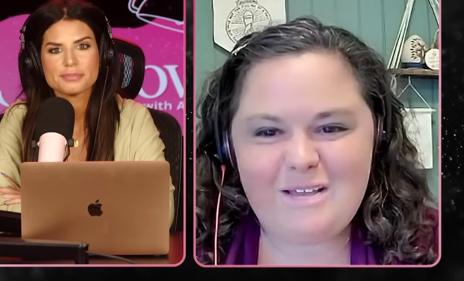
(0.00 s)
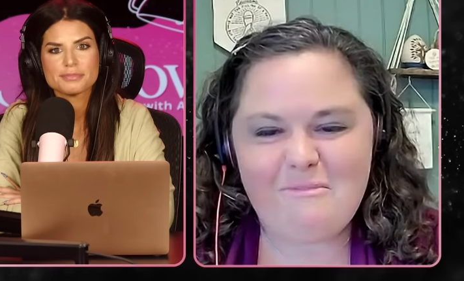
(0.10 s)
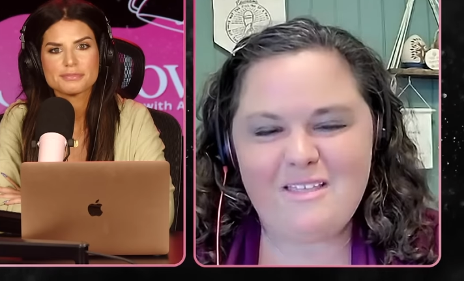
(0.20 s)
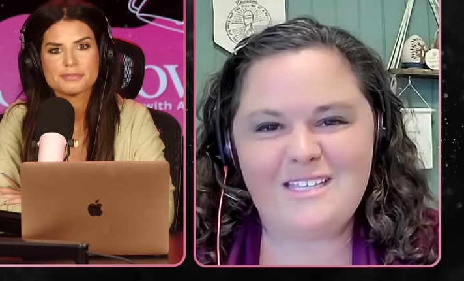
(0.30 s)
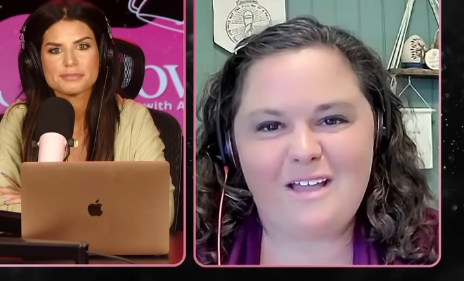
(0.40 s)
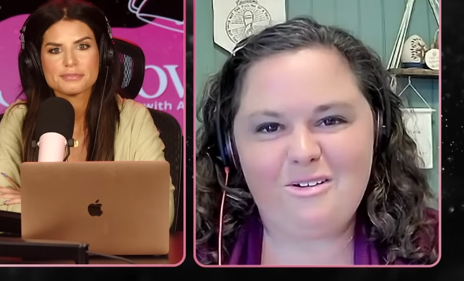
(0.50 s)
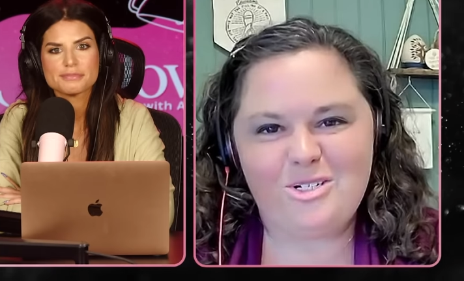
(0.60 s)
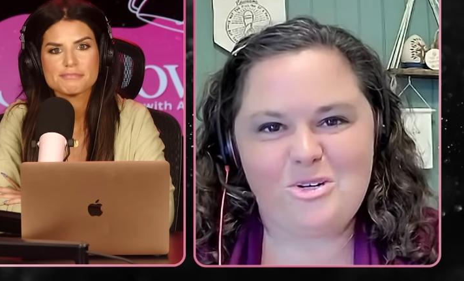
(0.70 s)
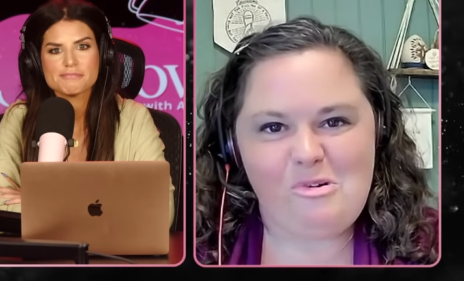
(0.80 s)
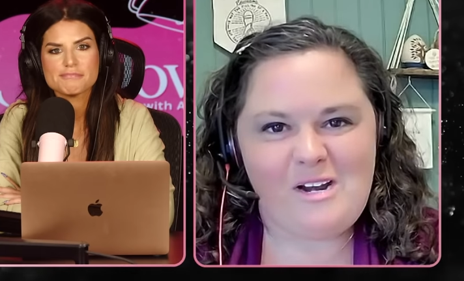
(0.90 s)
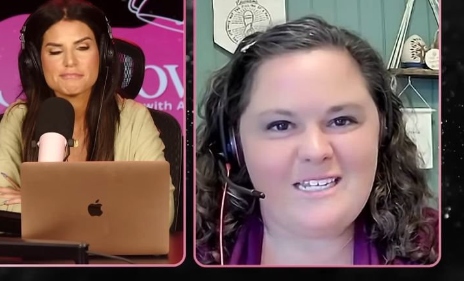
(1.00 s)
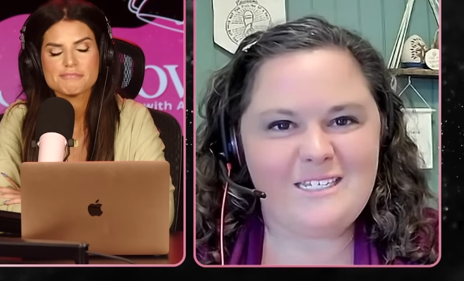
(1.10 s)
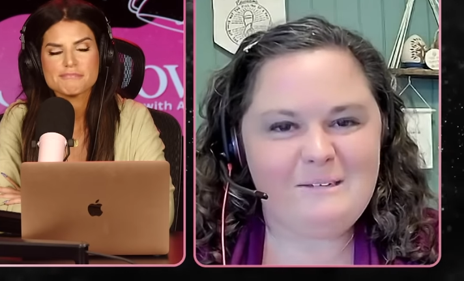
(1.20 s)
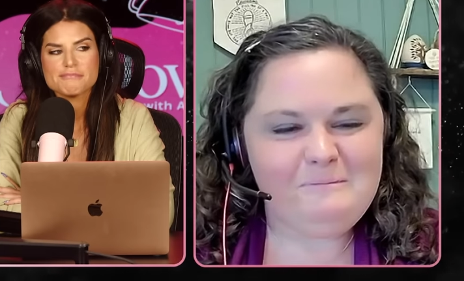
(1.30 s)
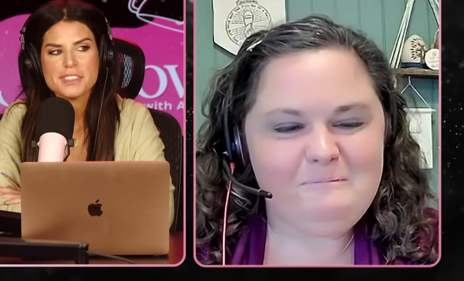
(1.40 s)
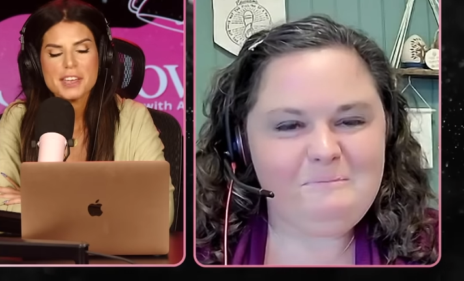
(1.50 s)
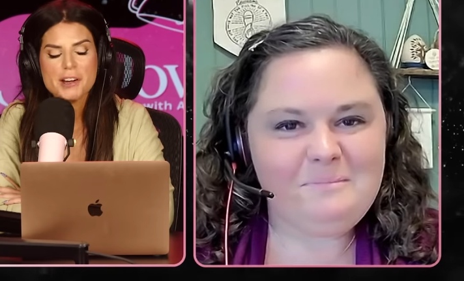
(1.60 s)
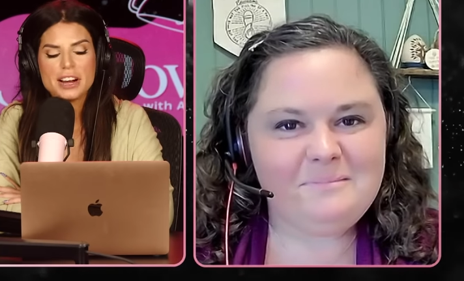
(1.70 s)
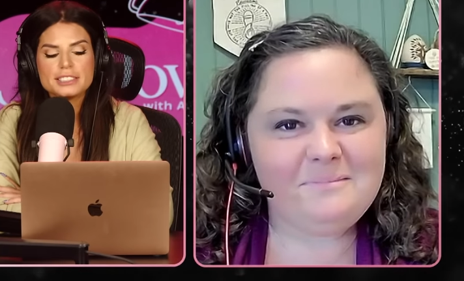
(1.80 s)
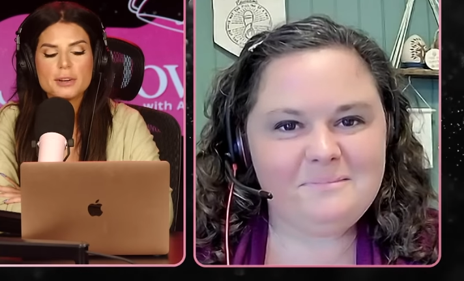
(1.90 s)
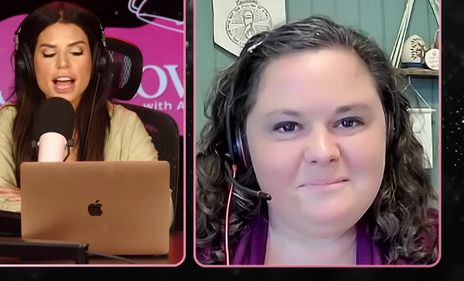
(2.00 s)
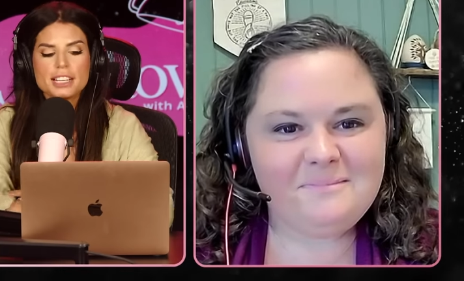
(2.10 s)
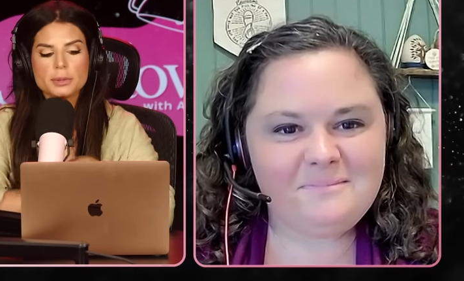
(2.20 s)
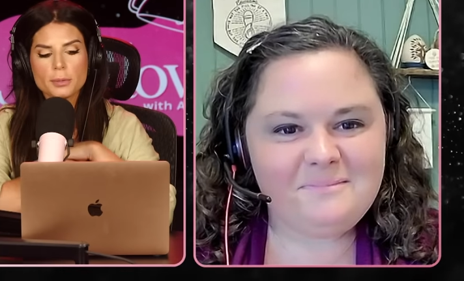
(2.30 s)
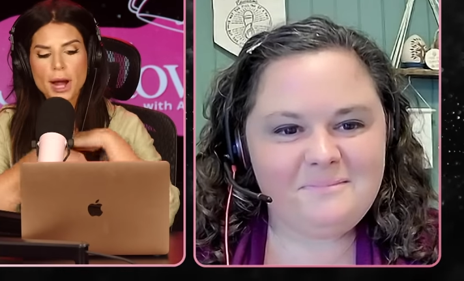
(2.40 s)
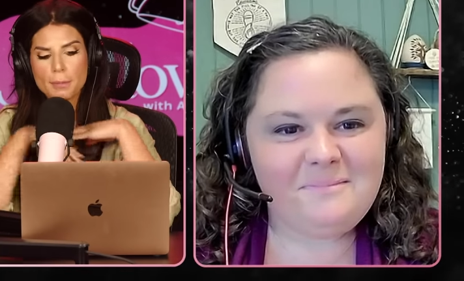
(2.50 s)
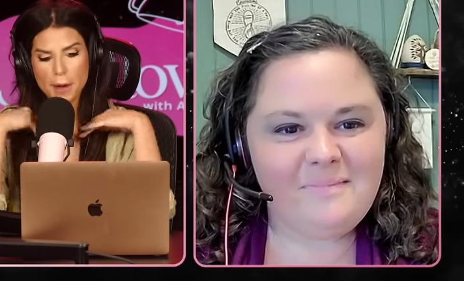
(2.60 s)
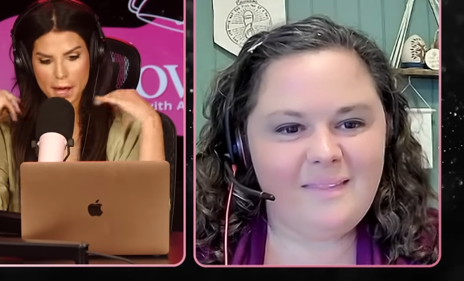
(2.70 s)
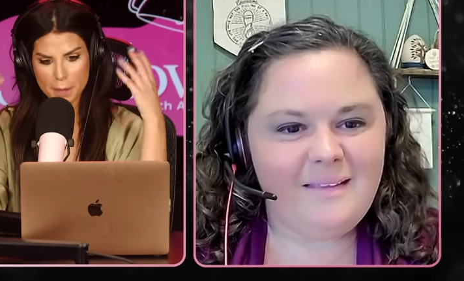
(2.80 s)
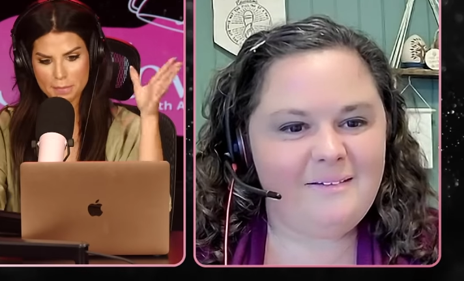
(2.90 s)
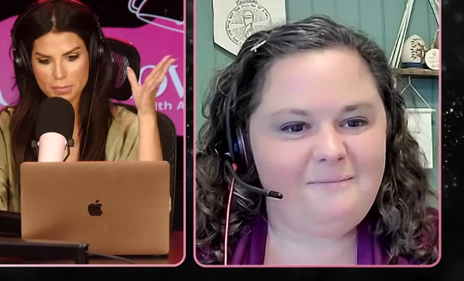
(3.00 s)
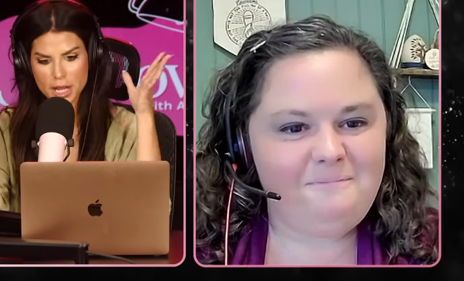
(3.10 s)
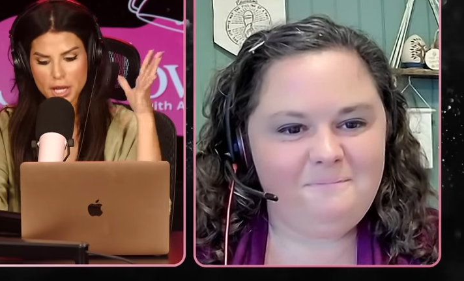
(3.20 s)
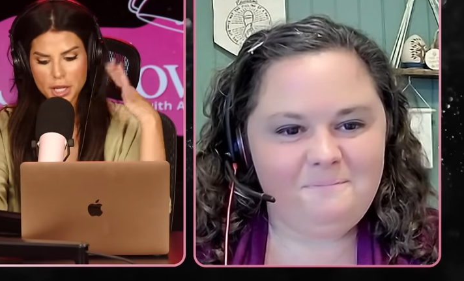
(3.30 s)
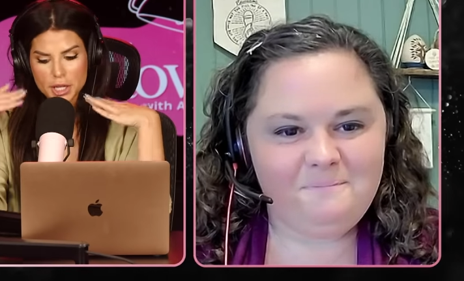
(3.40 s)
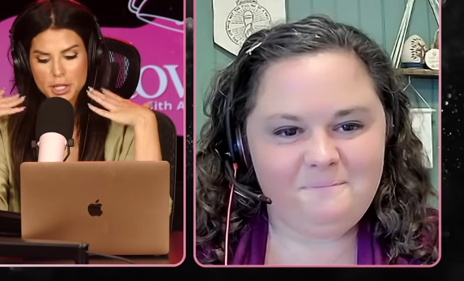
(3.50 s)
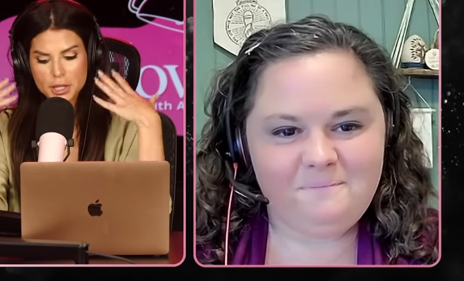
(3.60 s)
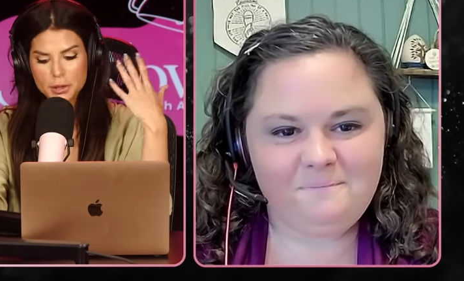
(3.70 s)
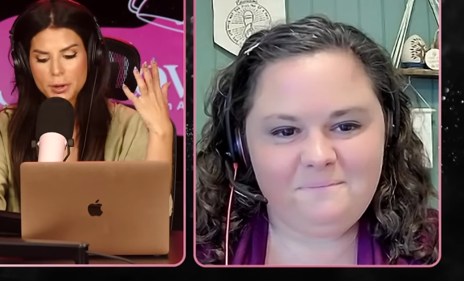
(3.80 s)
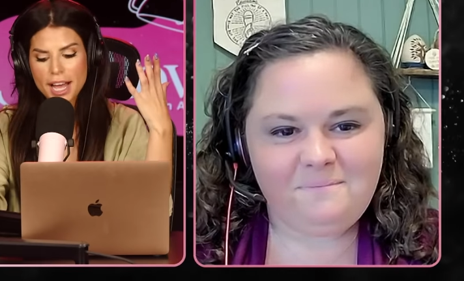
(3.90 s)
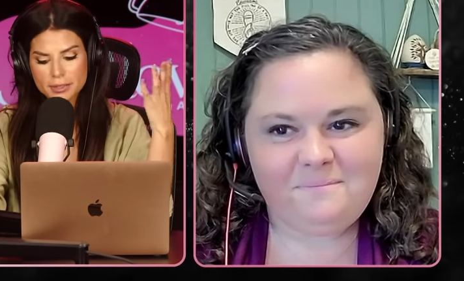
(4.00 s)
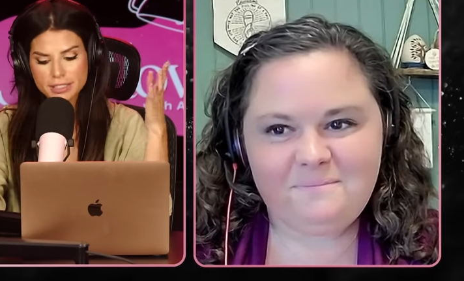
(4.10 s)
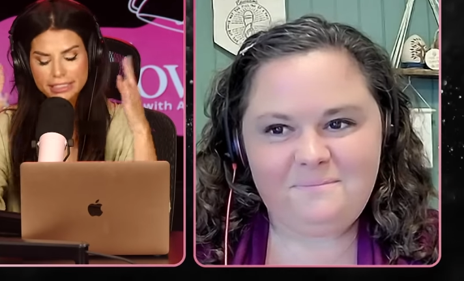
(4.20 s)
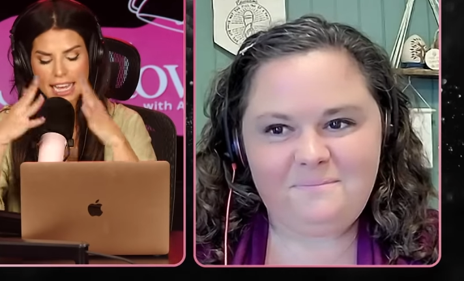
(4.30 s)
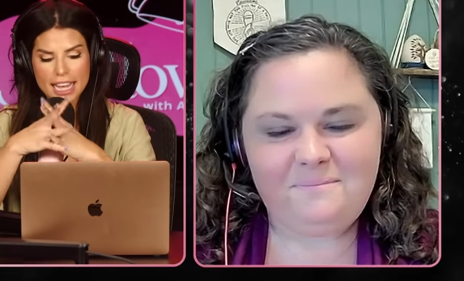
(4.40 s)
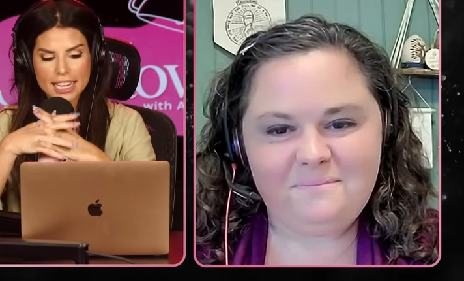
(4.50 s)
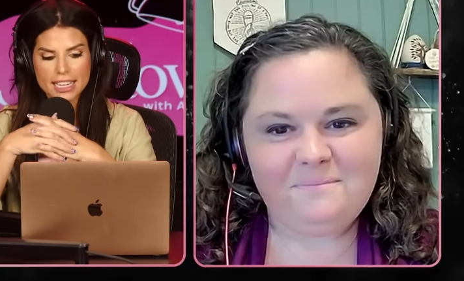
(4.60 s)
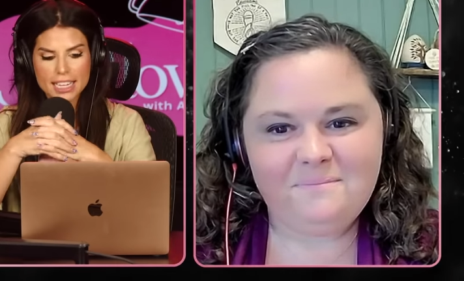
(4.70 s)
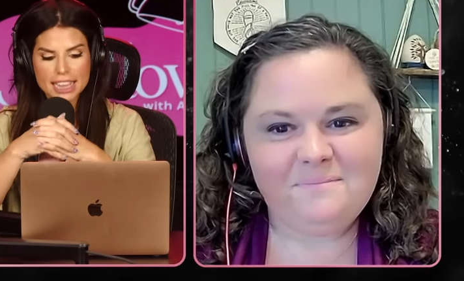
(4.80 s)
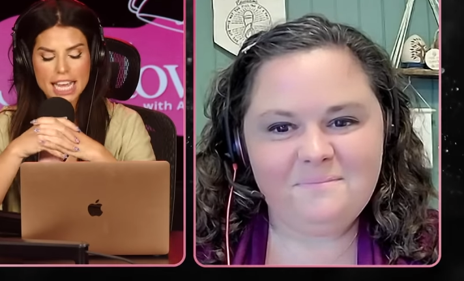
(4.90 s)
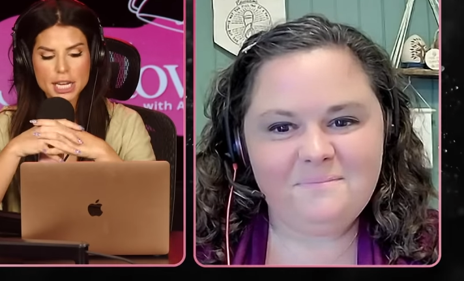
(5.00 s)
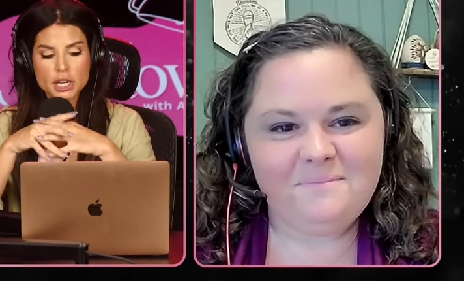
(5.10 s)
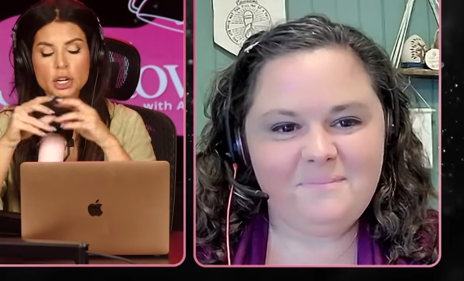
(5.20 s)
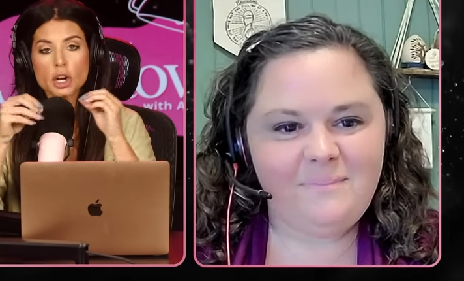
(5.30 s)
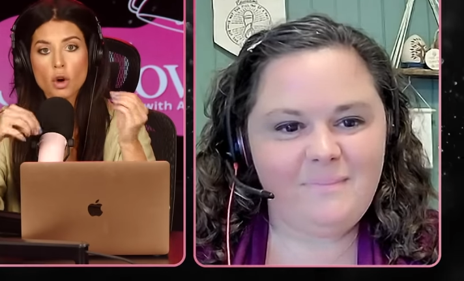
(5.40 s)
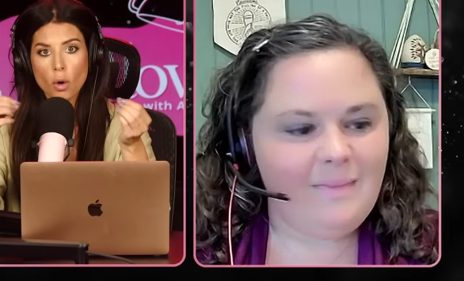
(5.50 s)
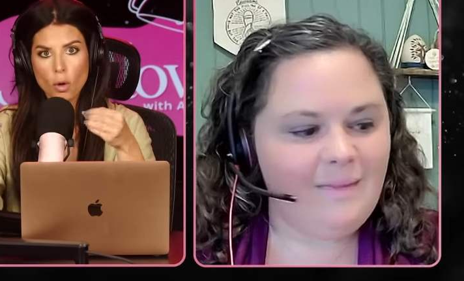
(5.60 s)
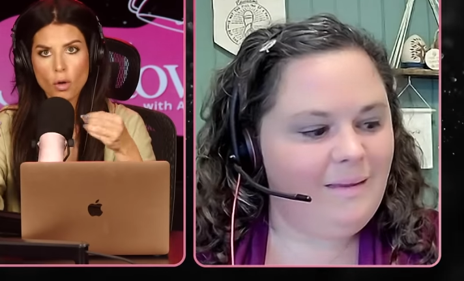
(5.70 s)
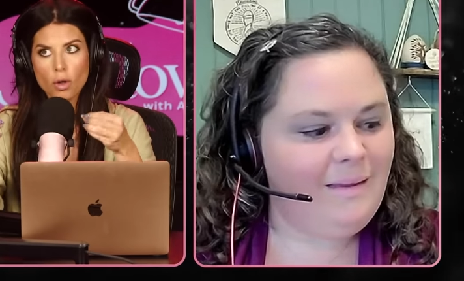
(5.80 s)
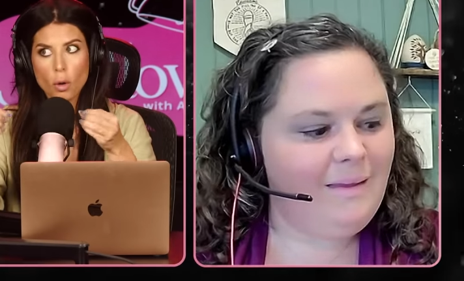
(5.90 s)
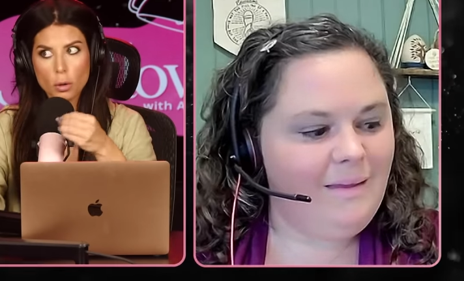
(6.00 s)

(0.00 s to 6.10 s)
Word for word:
Speaker 1: of these other stories.
Speaker 2: All right. So as we wrap up, you have said that your goal